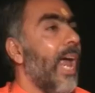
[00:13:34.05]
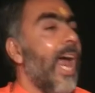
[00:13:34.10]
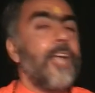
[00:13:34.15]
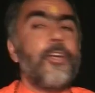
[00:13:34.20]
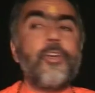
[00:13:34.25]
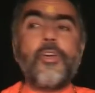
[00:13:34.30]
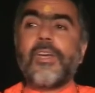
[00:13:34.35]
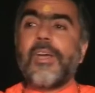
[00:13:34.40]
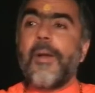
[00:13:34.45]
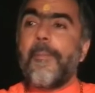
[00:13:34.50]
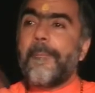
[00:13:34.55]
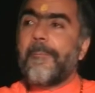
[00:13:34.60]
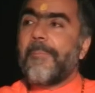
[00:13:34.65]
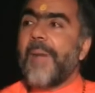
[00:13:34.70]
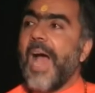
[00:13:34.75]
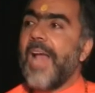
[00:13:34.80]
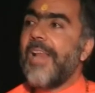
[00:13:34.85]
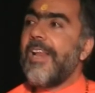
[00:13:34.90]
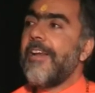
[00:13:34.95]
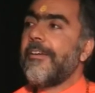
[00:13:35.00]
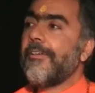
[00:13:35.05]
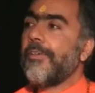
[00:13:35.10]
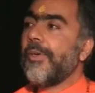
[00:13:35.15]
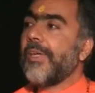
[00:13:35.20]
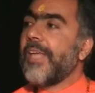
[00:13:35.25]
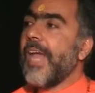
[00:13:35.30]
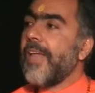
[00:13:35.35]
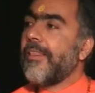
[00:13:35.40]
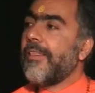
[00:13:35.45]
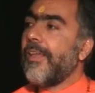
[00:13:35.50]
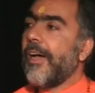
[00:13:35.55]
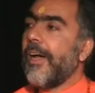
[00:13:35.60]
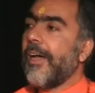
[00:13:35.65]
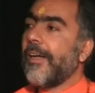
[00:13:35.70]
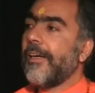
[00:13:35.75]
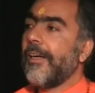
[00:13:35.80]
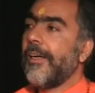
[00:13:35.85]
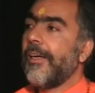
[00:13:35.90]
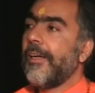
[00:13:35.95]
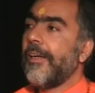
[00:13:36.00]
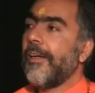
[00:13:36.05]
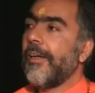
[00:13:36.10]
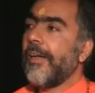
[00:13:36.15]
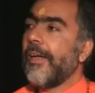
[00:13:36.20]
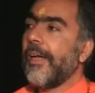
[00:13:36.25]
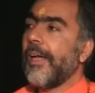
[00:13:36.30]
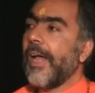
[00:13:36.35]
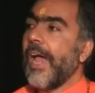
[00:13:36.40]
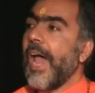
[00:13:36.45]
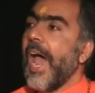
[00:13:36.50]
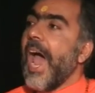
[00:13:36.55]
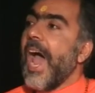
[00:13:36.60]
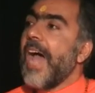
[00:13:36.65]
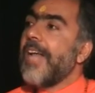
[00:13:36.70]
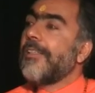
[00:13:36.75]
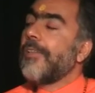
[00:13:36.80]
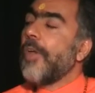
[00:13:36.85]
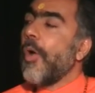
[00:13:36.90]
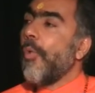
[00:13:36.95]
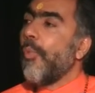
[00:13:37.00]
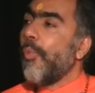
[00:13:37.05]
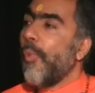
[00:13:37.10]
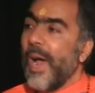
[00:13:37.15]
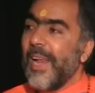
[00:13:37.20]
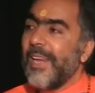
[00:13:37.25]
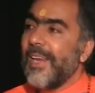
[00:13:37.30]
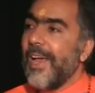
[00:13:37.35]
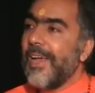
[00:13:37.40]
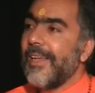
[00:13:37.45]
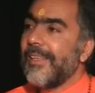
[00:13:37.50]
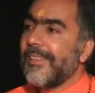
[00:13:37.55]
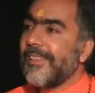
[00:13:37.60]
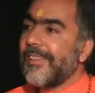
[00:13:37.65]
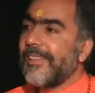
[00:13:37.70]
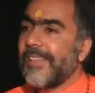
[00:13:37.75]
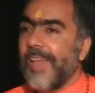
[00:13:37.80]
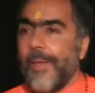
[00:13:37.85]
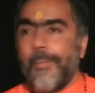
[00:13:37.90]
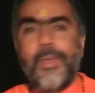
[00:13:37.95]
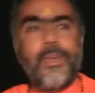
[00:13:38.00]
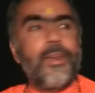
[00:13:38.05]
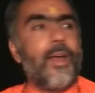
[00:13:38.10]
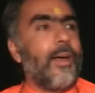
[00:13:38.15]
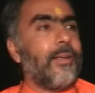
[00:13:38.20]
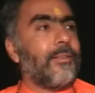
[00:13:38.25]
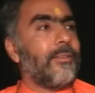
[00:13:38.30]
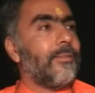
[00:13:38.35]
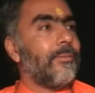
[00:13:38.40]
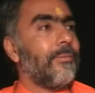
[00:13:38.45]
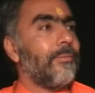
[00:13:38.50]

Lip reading: and to compile it together as one seminar.